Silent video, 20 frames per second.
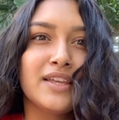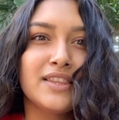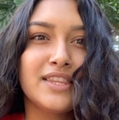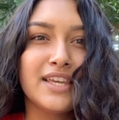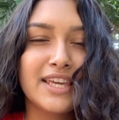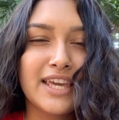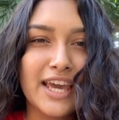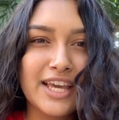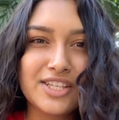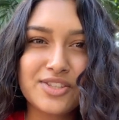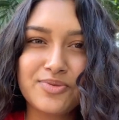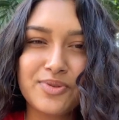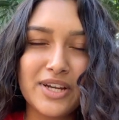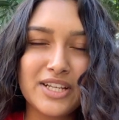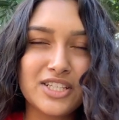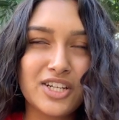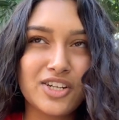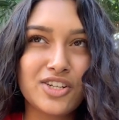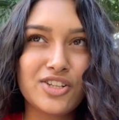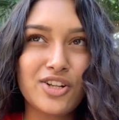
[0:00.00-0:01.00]
the case
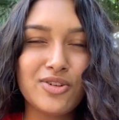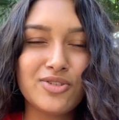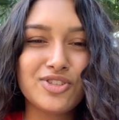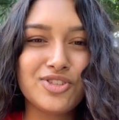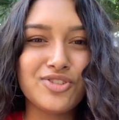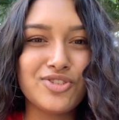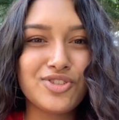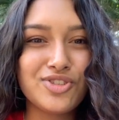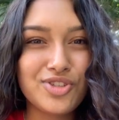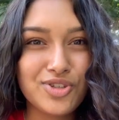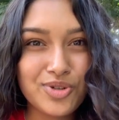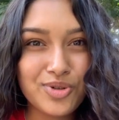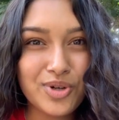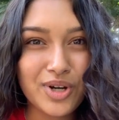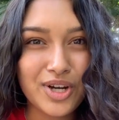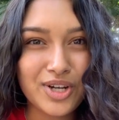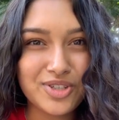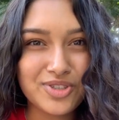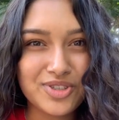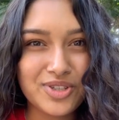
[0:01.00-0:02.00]
rates are close to
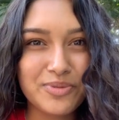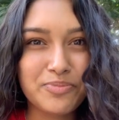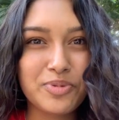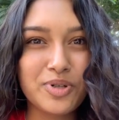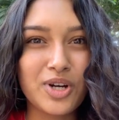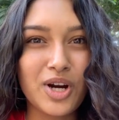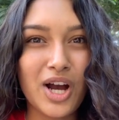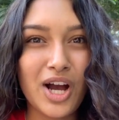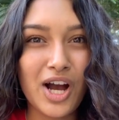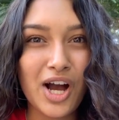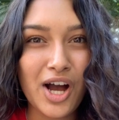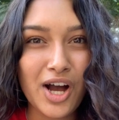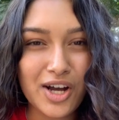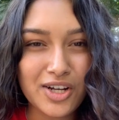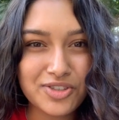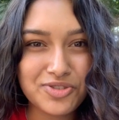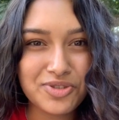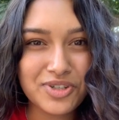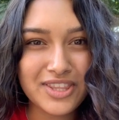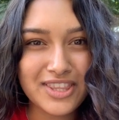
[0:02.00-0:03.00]
200 per
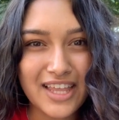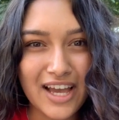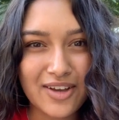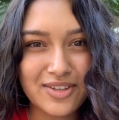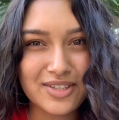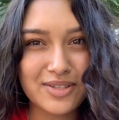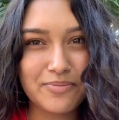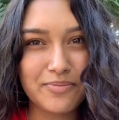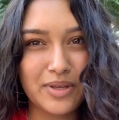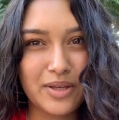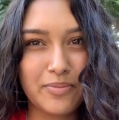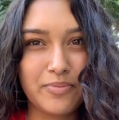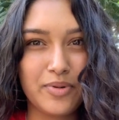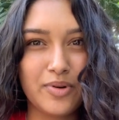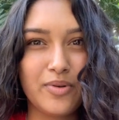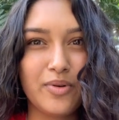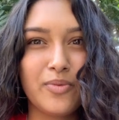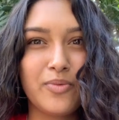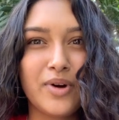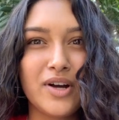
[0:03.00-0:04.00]
100,000
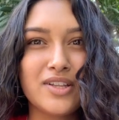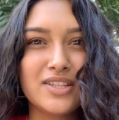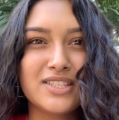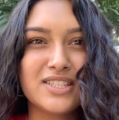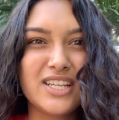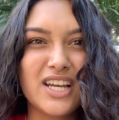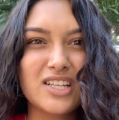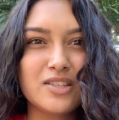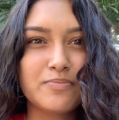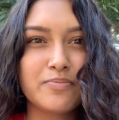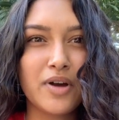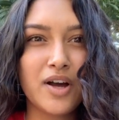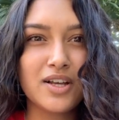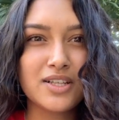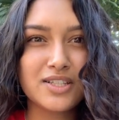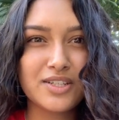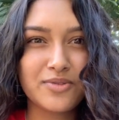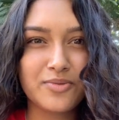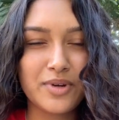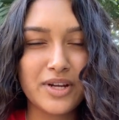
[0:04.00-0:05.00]
people, while the test
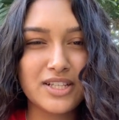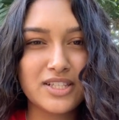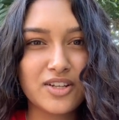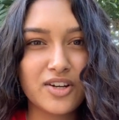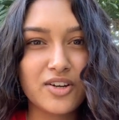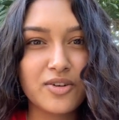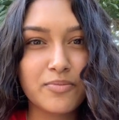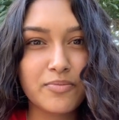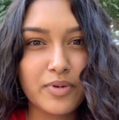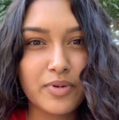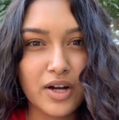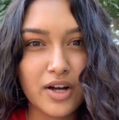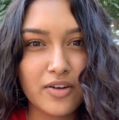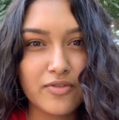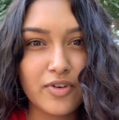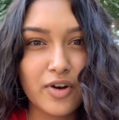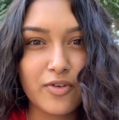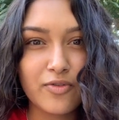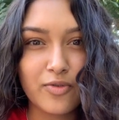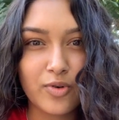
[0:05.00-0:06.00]
positive rates are
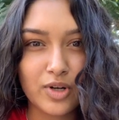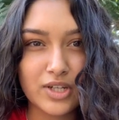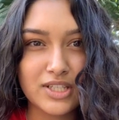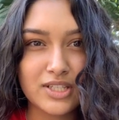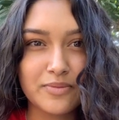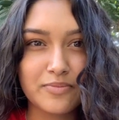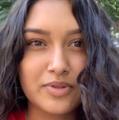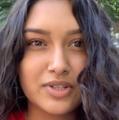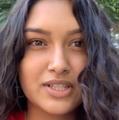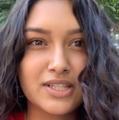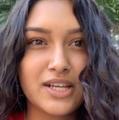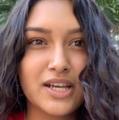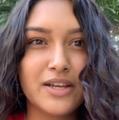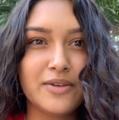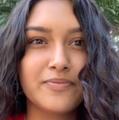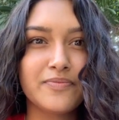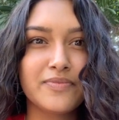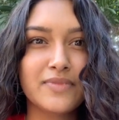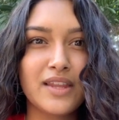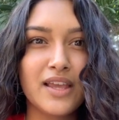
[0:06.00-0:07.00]
above 14%.